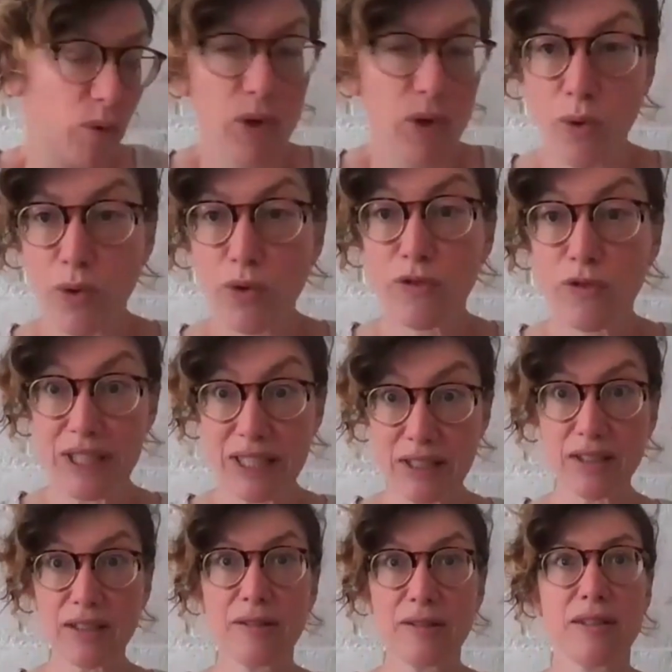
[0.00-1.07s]
quote unquote,
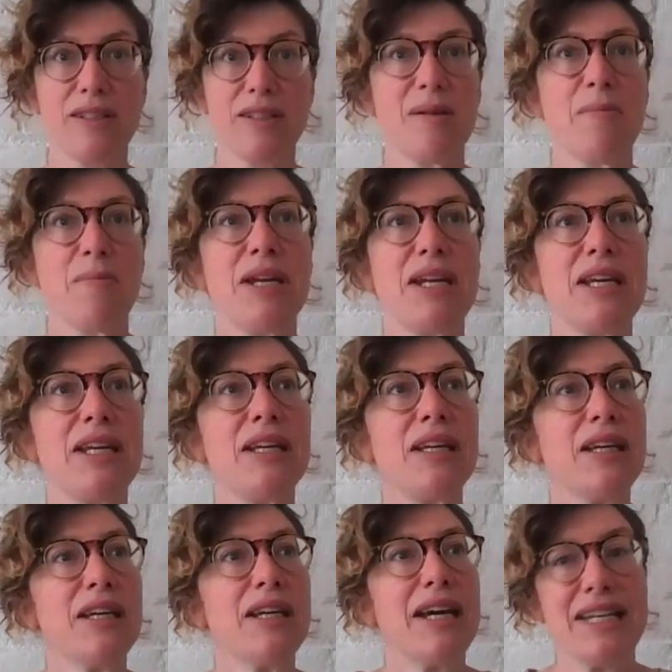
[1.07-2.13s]
feel
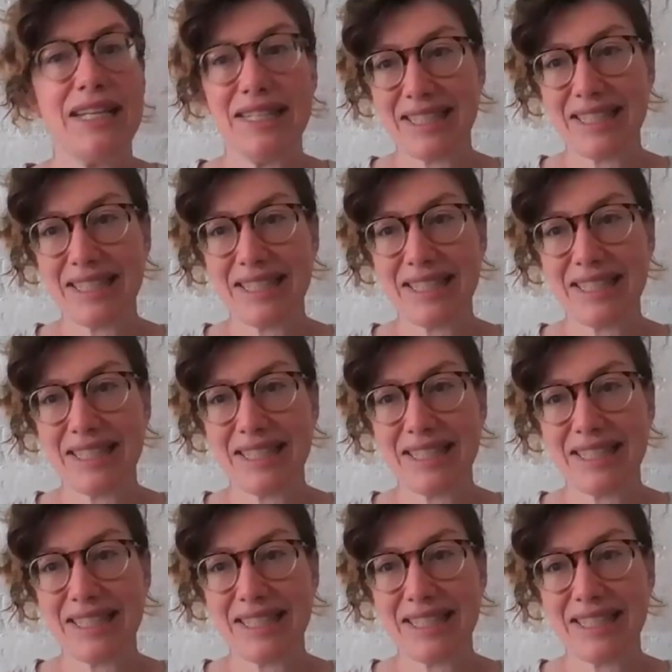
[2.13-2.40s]
somebody. I need